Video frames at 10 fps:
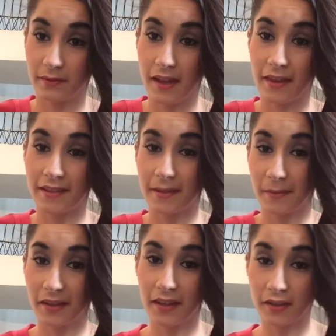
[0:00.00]
And that's
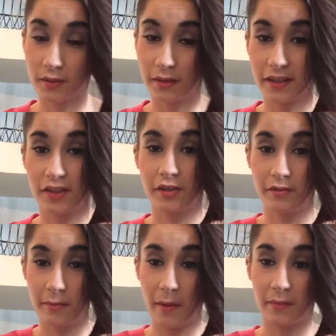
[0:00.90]
something that you guys should
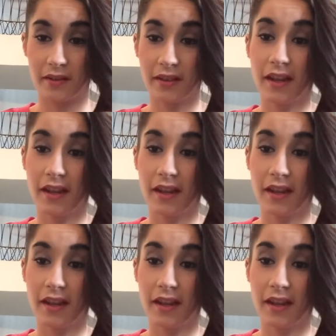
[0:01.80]
remember.